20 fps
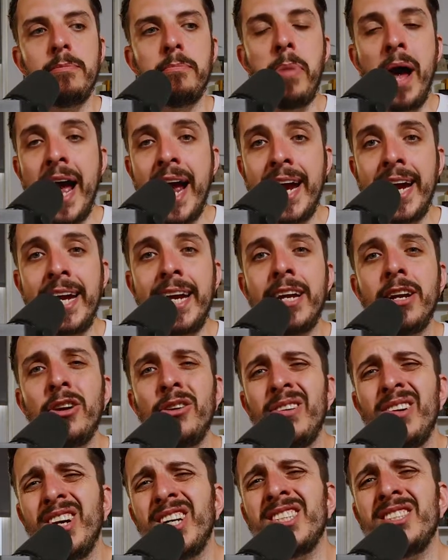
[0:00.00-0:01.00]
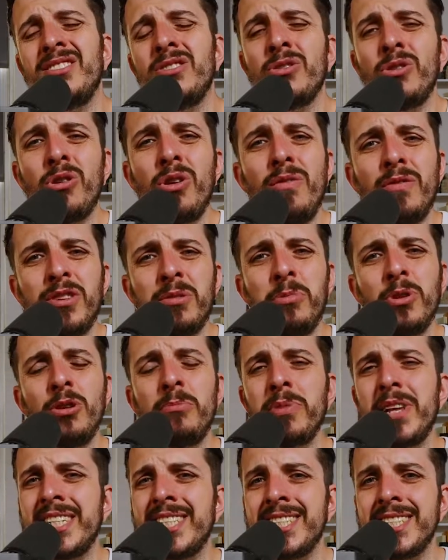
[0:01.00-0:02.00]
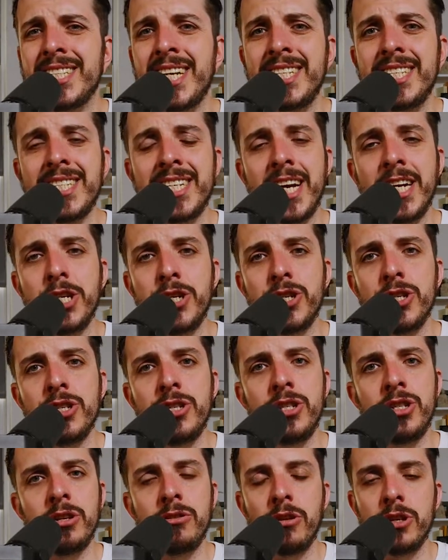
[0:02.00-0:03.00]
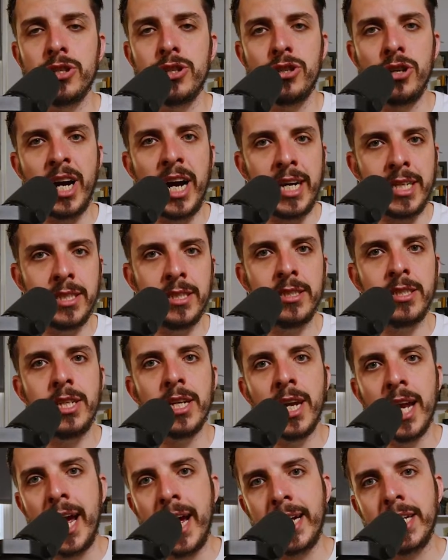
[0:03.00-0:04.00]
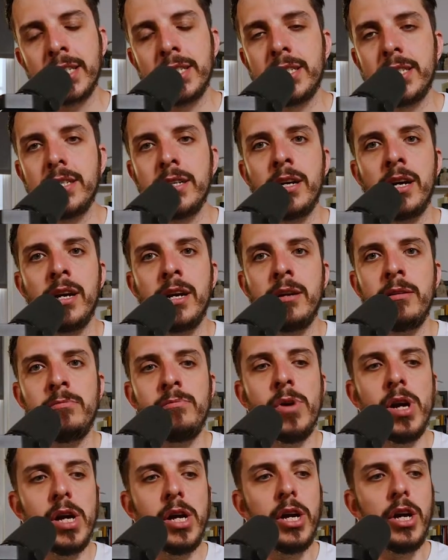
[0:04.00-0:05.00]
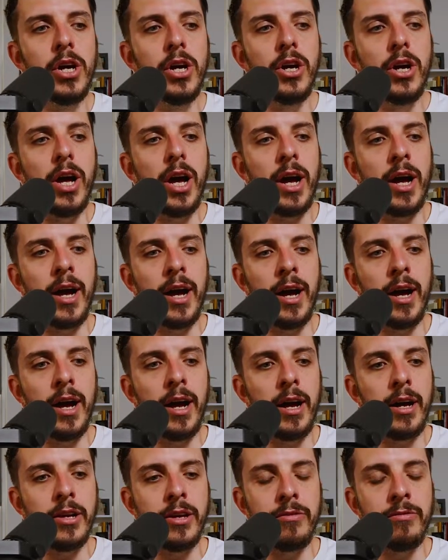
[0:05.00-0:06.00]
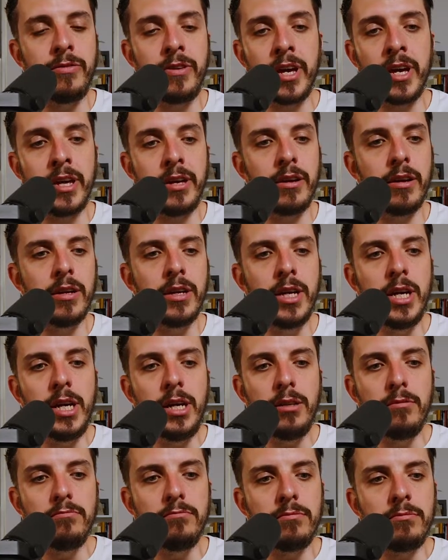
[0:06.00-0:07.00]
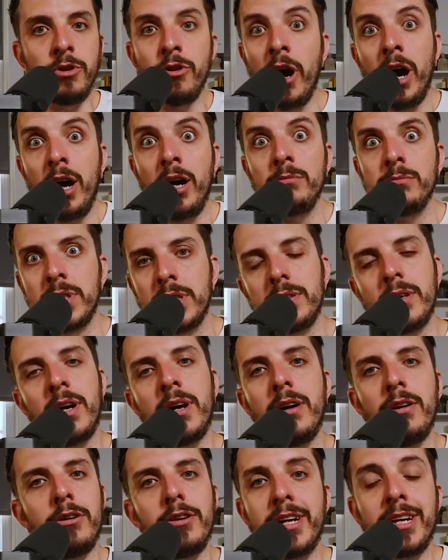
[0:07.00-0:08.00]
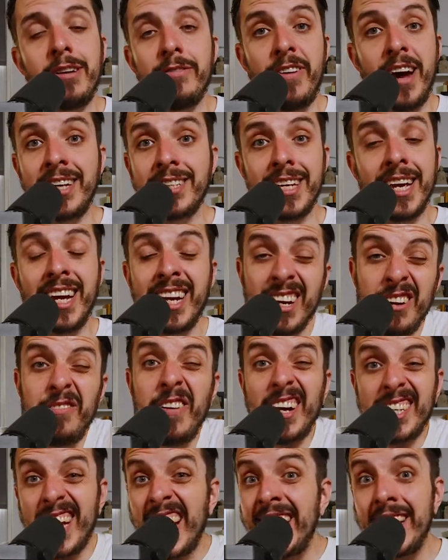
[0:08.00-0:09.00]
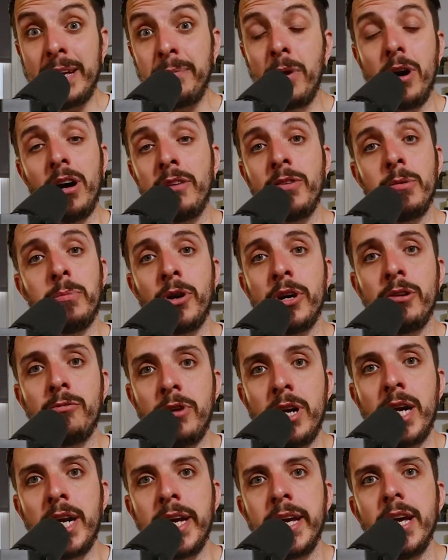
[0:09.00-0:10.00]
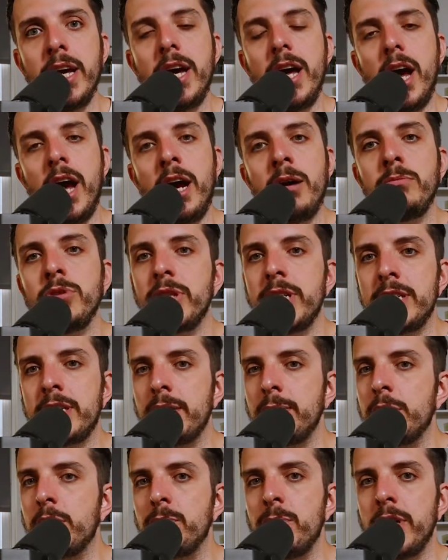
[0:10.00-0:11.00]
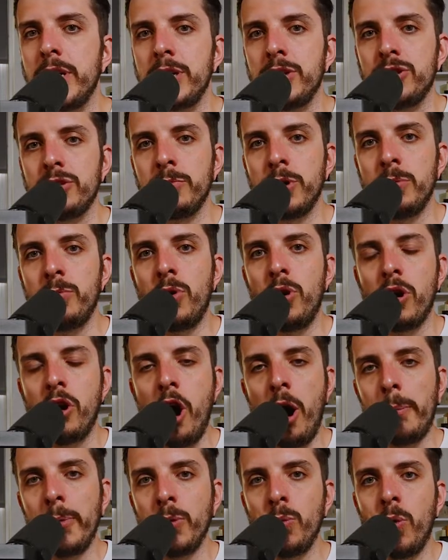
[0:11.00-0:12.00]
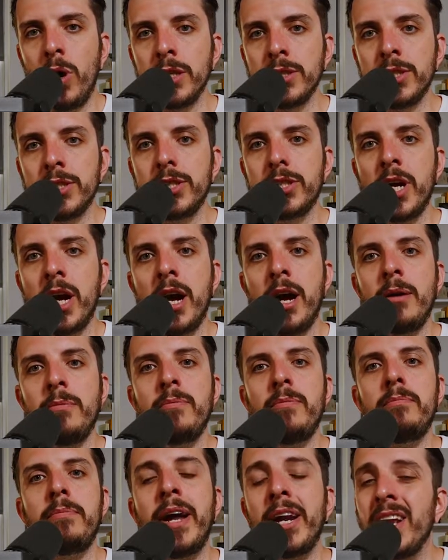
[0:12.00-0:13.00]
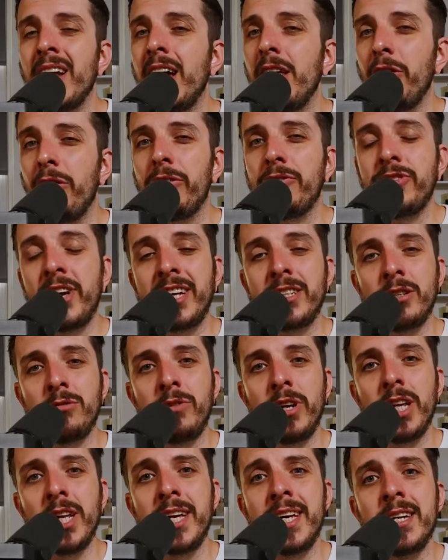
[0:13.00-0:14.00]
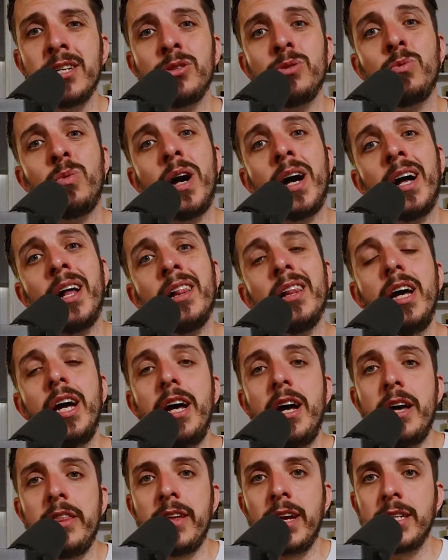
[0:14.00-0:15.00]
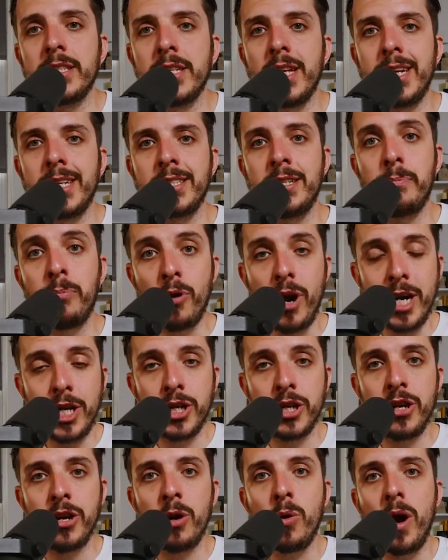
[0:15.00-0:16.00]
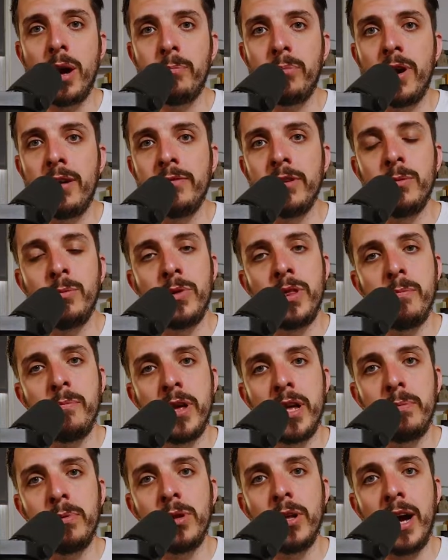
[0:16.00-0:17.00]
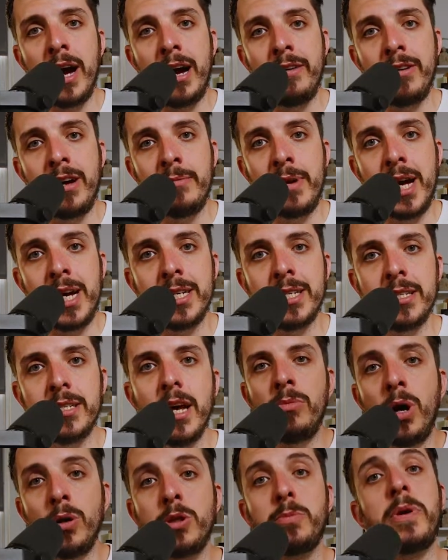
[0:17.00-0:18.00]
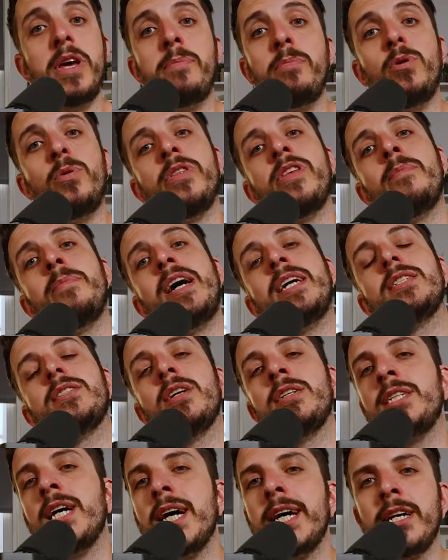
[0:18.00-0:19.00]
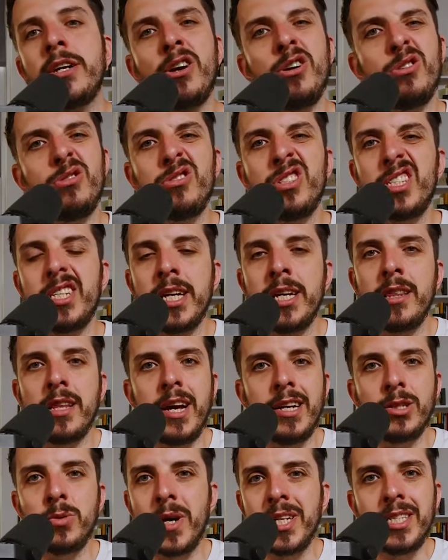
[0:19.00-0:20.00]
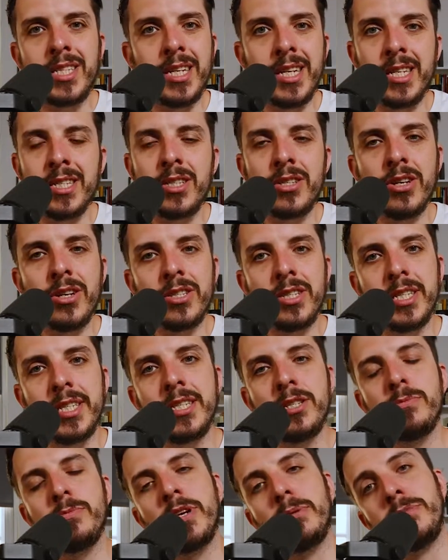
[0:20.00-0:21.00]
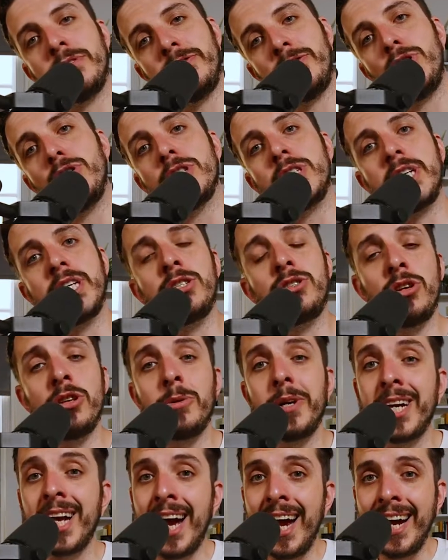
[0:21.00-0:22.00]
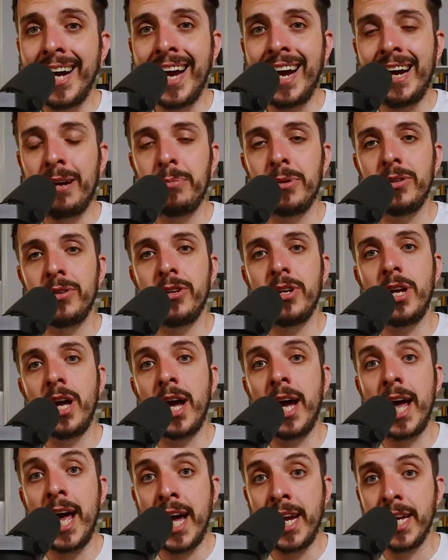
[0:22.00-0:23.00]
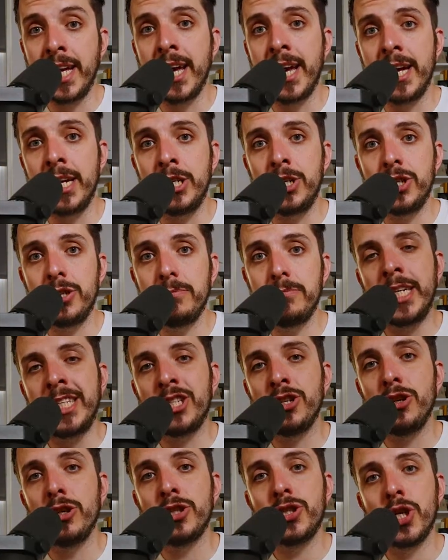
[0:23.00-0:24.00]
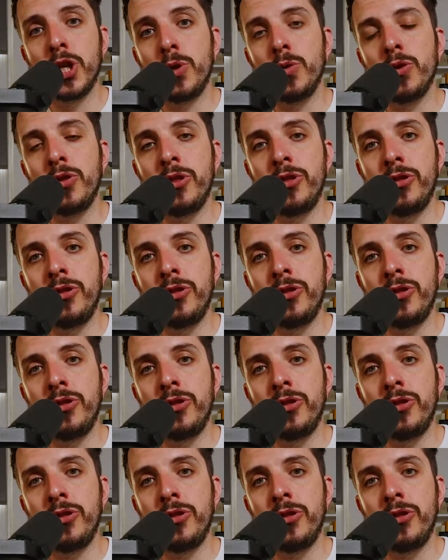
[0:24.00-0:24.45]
pain and uncomfortable, unpleasant sensations across your hands, your legs, your feet, your arms, or it can affect any part of your body really, but these seem to be some of the more common ones. Mental health takes a real hit as well. Things like depression are quite prevalent within people that have MS. Most people with MS are diagnosed in their 20s, 30s, sometimes 40s, although it can happen at any age. It's also